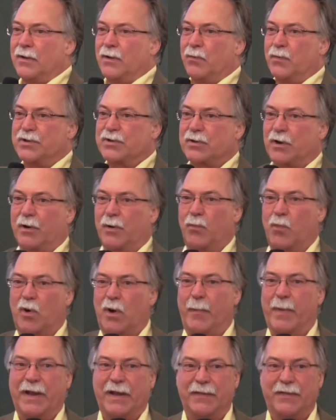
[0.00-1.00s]
we started
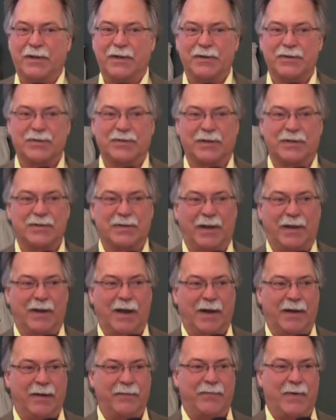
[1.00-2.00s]
warming in the year
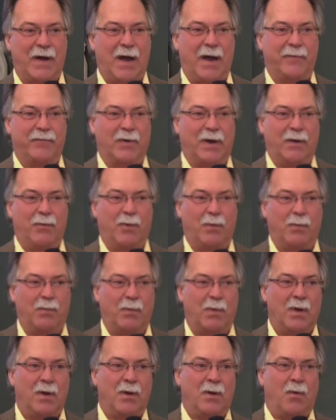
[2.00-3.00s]
1695, right? Well,
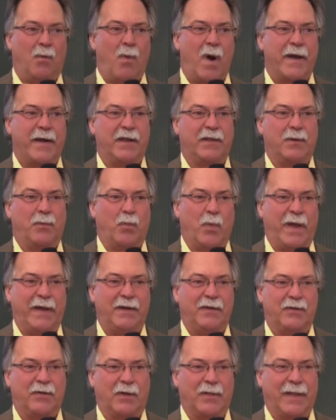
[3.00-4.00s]
why did it wait
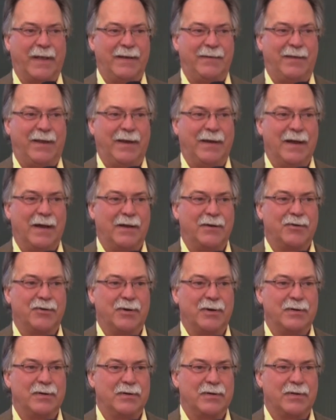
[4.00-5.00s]
until
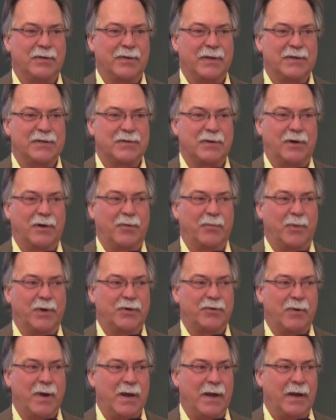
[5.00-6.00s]
1800 until they started
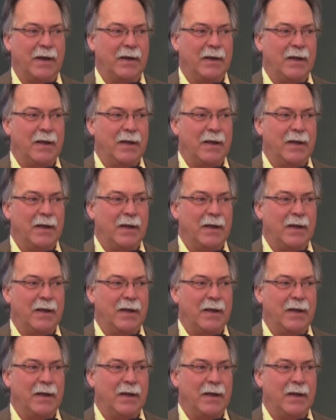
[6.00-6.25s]
retreating?